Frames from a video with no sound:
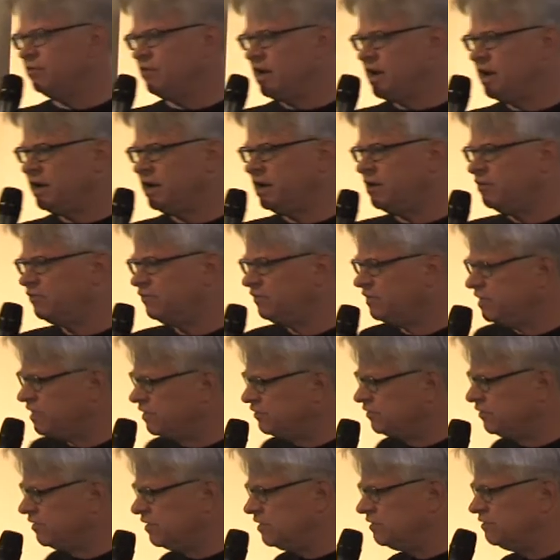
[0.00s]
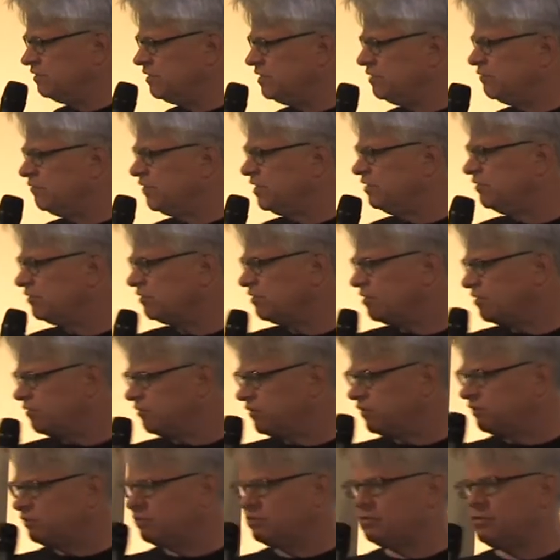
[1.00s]
a radio station, a TV
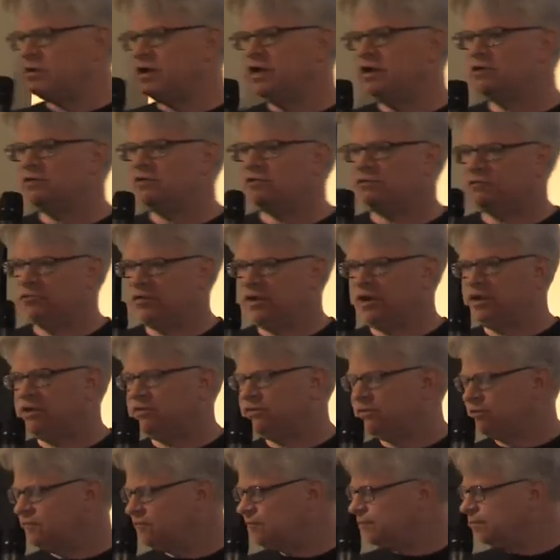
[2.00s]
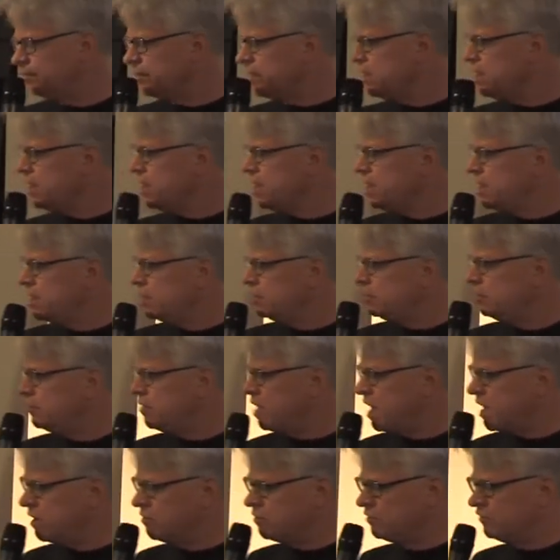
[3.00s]
service, tweets, feeds of
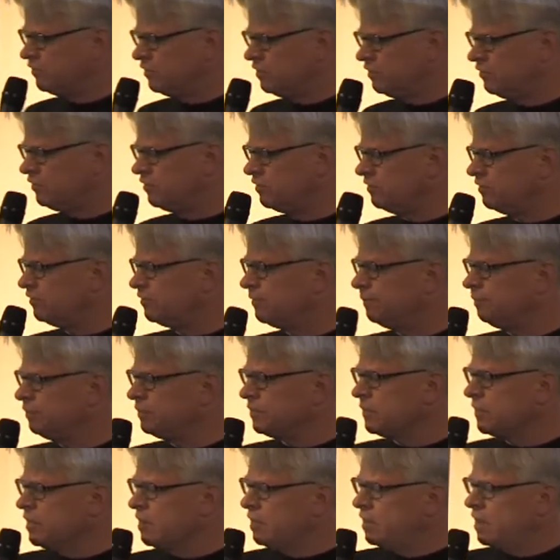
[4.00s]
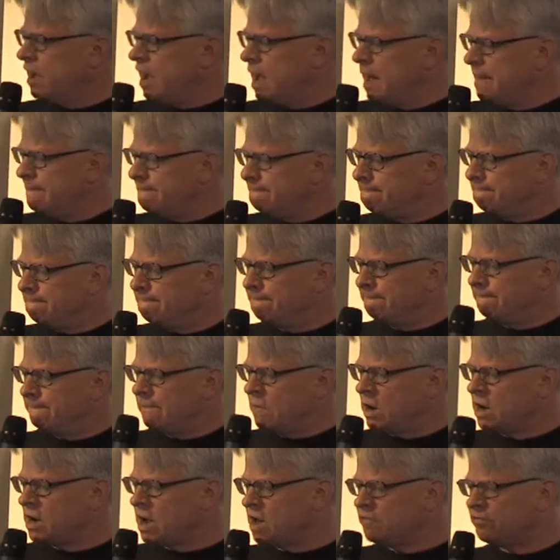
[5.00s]
new acquisitions.
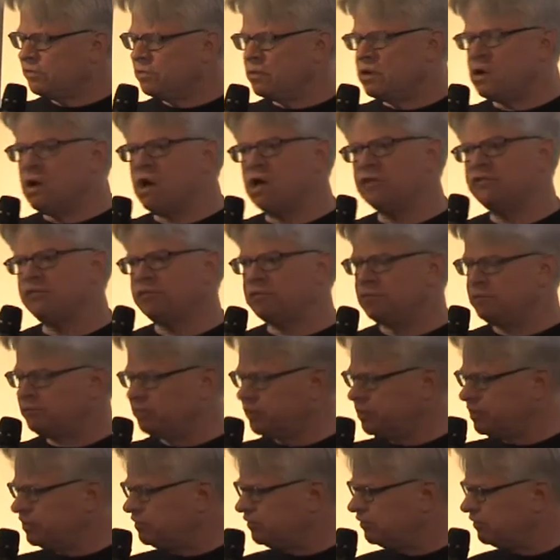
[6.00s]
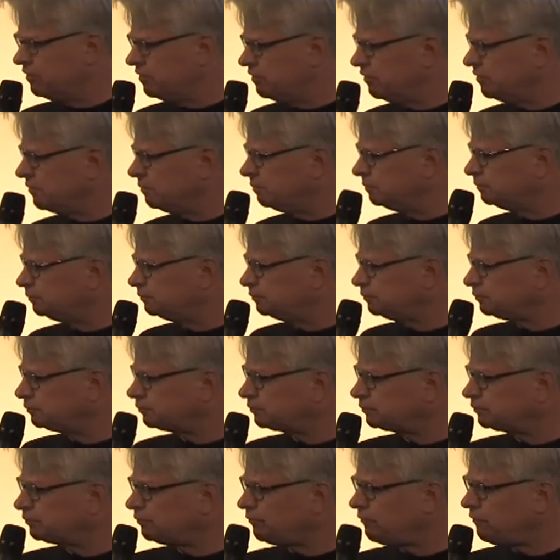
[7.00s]
Archives are cultural producers.
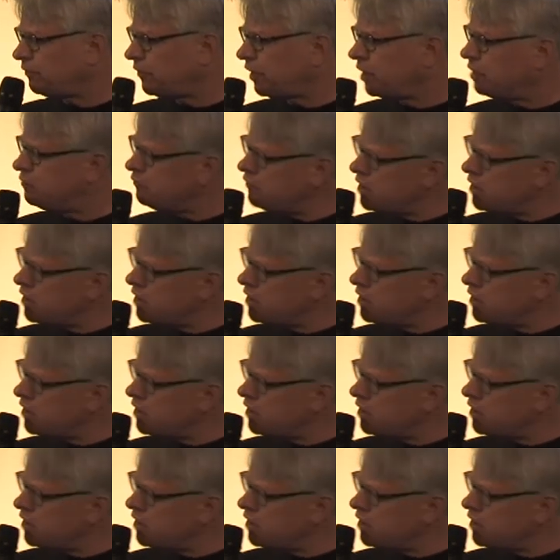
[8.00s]
In